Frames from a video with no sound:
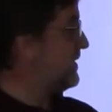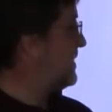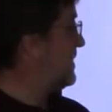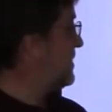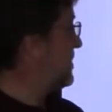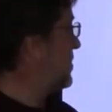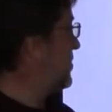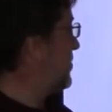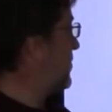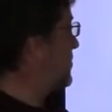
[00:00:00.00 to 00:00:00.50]
It
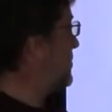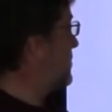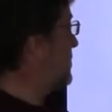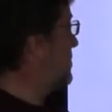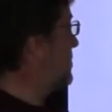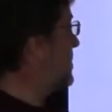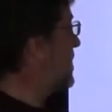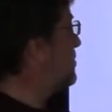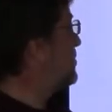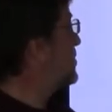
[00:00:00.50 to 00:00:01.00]
goes
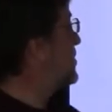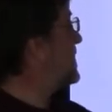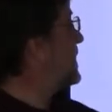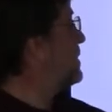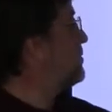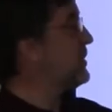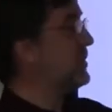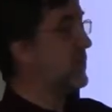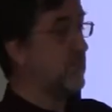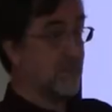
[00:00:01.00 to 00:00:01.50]
through copper
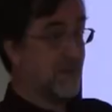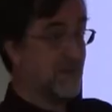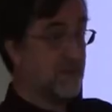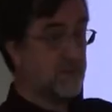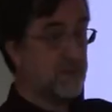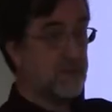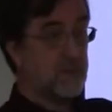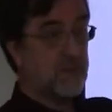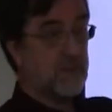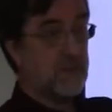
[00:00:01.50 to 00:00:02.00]
cable,
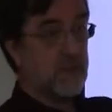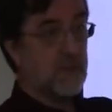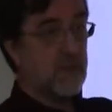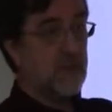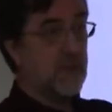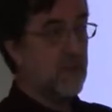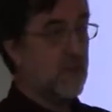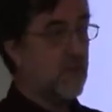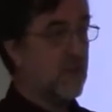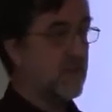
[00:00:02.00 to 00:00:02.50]
maybe,
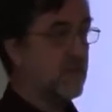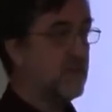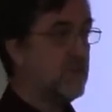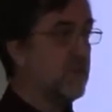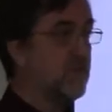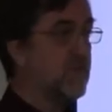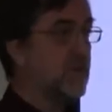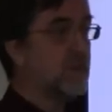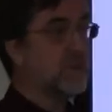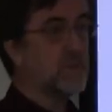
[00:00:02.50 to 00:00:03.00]
uh,
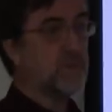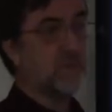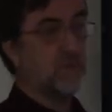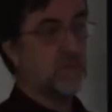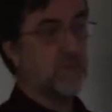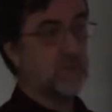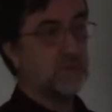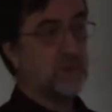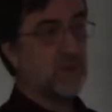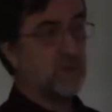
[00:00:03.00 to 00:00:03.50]
two-thirds of
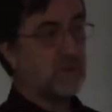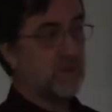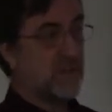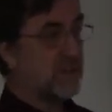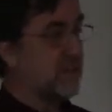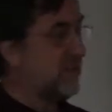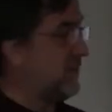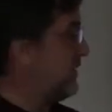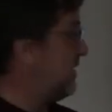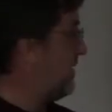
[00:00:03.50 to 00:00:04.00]
the speed of
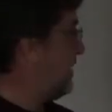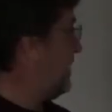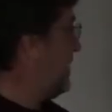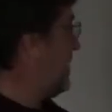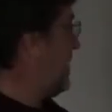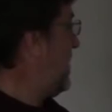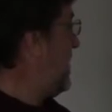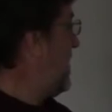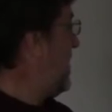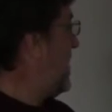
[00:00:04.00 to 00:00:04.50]
light,
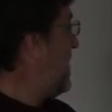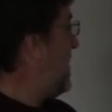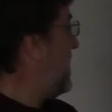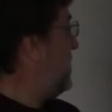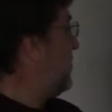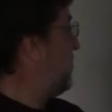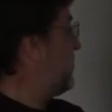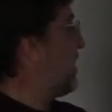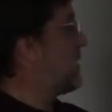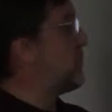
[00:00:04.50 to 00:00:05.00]

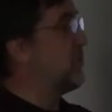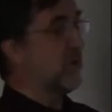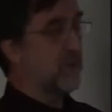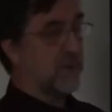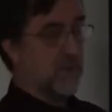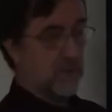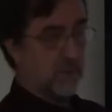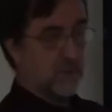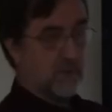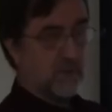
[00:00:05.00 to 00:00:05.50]
and fiber
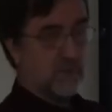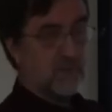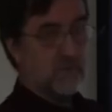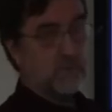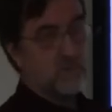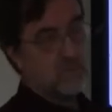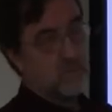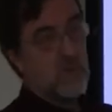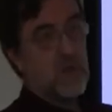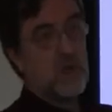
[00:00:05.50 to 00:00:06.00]
cables,
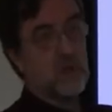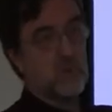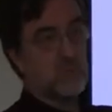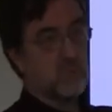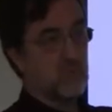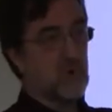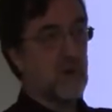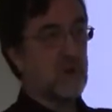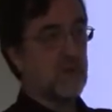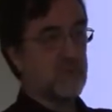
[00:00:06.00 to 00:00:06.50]

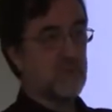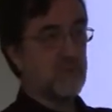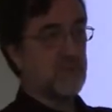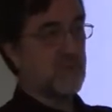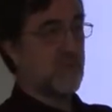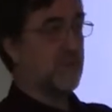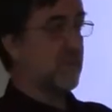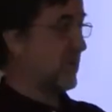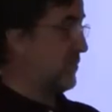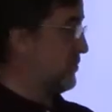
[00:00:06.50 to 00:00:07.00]
around
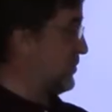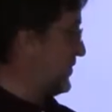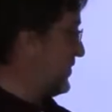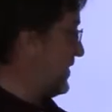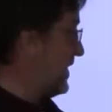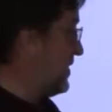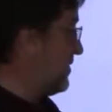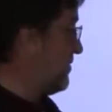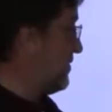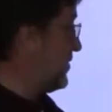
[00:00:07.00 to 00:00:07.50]

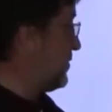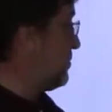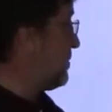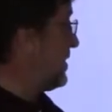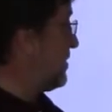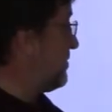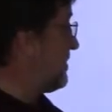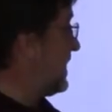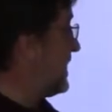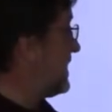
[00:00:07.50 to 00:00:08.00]
70% of the
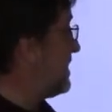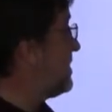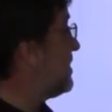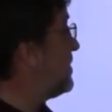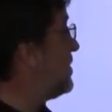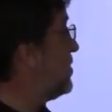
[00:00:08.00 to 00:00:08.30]
speed of light,